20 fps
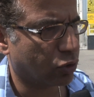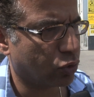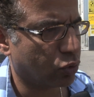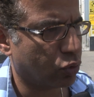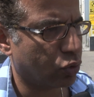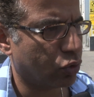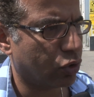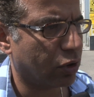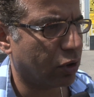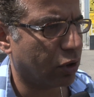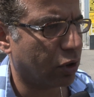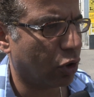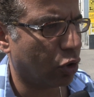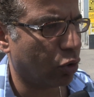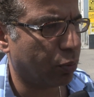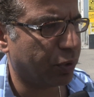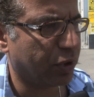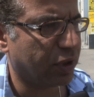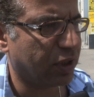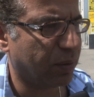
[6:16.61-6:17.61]
to
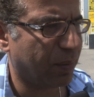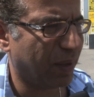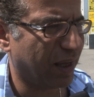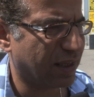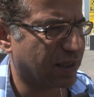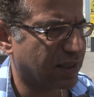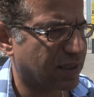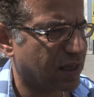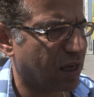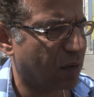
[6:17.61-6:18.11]
open debates